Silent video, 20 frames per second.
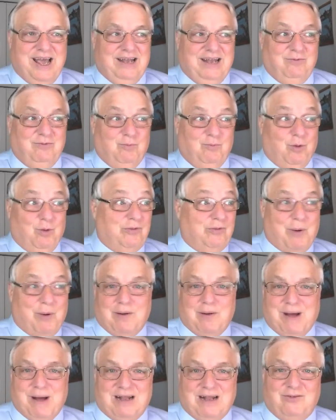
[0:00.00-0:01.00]
And worst
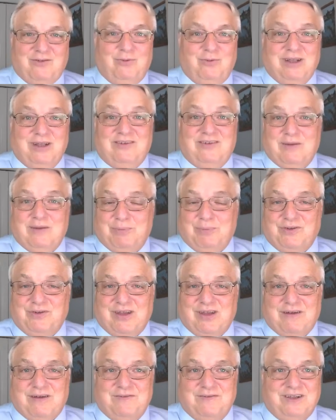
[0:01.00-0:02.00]
part about it is really simple stuff.